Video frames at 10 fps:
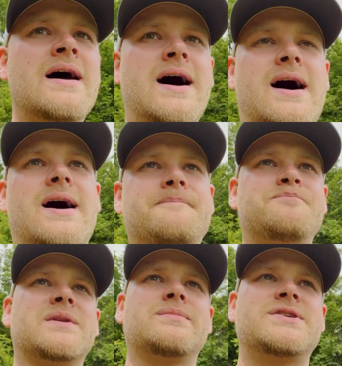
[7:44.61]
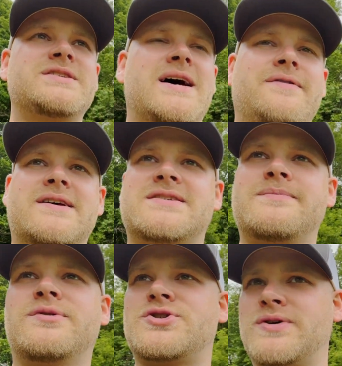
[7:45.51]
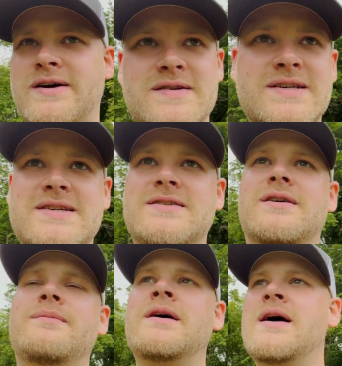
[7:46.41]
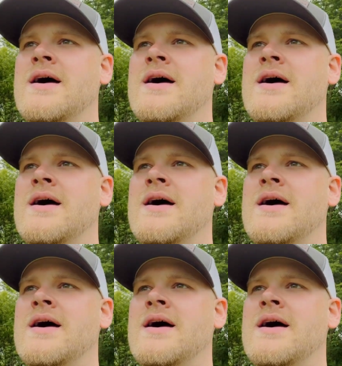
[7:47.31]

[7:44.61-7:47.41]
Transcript: Um, but just having a simple trail system,